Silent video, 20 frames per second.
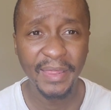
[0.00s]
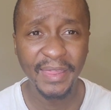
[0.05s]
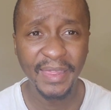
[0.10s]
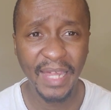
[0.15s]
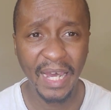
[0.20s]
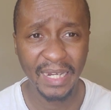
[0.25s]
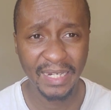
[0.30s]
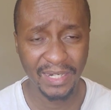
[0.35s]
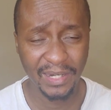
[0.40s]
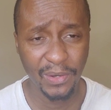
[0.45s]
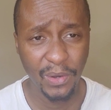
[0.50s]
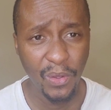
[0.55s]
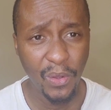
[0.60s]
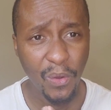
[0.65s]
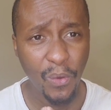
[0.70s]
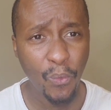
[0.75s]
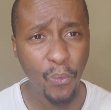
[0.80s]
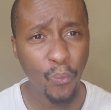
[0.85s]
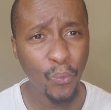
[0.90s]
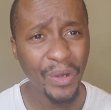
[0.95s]
that
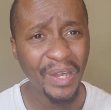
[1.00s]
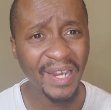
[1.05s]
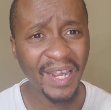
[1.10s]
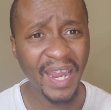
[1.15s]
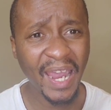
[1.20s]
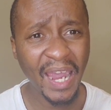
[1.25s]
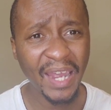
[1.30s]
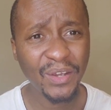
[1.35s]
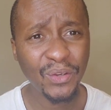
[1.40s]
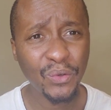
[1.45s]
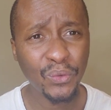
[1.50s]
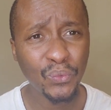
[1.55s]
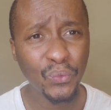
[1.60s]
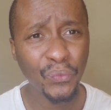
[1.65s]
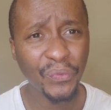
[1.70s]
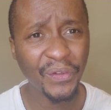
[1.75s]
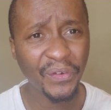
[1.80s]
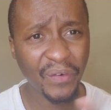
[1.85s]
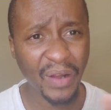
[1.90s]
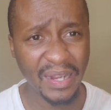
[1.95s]
will guide you to
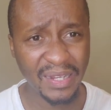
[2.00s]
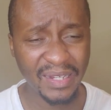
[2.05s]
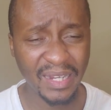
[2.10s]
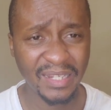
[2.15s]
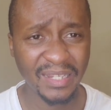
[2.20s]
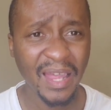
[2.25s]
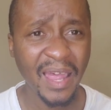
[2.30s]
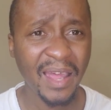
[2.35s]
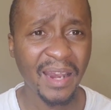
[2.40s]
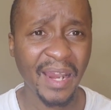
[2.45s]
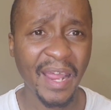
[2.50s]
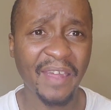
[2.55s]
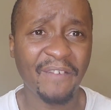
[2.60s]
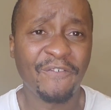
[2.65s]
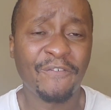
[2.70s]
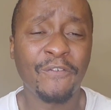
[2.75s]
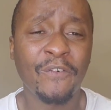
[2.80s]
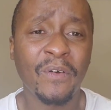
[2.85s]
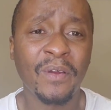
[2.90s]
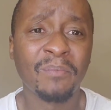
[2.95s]
the right size. Like
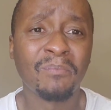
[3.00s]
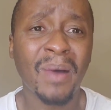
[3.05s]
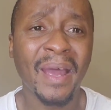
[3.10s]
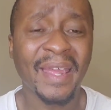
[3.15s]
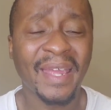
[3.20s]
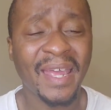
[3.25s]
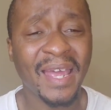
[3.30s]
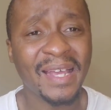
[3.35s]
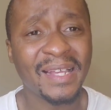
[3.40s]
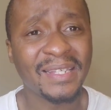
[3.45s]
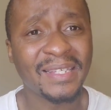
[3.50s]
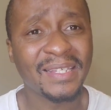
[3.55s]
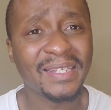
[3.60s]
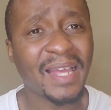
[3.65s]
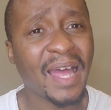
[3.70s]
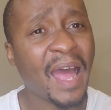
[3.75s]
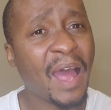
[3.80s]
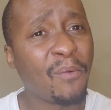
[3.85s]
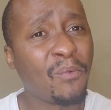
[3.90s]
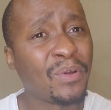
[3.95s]
in my case,
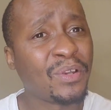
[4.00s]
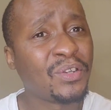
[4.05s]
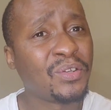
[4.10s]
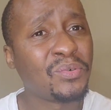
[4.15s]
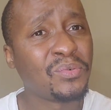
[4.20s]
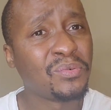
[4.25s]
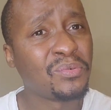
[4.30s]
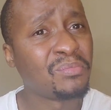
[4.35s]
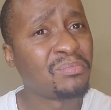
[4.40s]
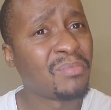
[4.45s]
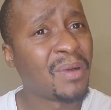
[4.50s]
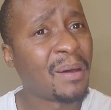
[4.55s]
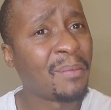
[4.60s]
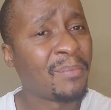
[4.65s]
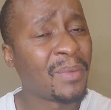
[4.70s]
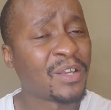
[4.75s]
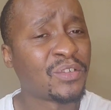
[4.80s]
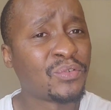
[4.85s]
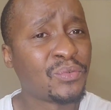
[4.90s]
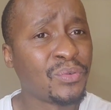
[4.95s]
I went to
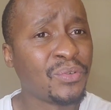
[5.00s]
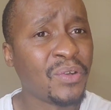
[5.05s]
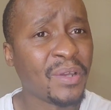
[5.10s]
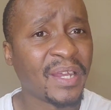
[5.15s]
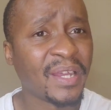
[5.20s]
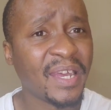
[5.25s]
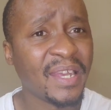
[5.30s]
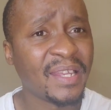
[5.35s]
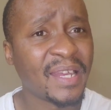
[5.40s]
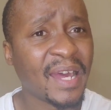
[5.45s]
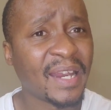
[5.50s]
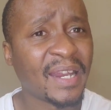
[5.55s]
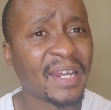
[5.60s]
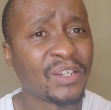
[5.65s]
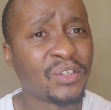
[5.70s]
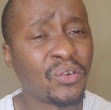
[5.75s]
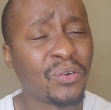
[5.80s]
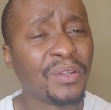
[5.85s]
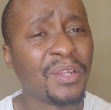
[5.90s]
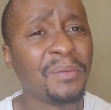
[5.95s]
a studio in Kenya and I
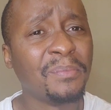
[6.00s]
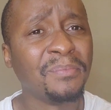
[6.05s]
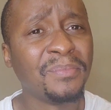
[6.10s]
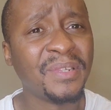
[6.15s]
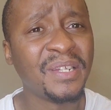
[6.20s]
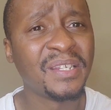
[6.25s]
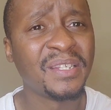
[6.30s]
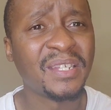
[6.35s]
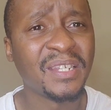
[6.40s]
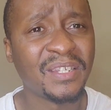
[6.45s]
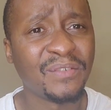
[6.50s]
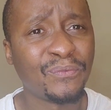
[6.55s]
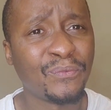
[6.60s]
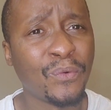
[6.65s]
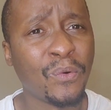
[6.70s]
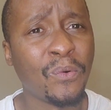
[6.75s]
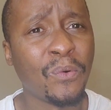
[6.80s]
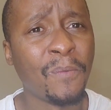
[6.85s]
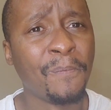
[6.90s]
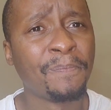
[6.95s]
told them this is
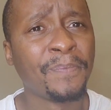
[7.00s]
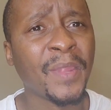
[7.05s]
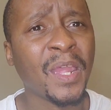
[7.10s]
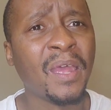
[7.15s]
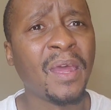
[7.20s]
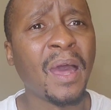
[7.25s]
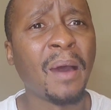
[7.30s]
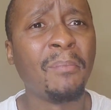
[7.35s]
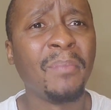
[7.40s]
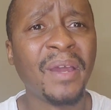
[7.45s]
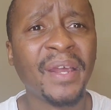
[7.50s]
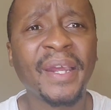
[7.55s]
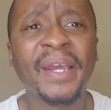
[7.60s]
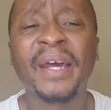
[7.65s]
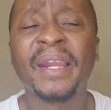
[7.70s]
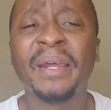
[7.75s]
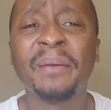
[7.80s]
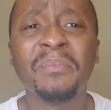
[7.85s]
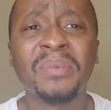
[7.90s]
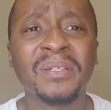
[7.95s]
for
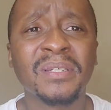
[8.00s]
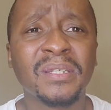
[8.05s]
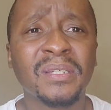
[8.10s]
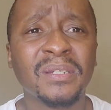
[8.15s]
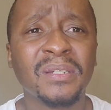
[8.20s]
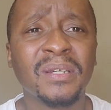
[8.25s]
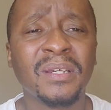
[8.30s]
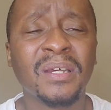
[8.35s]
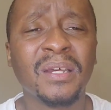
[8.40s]
American Embassy.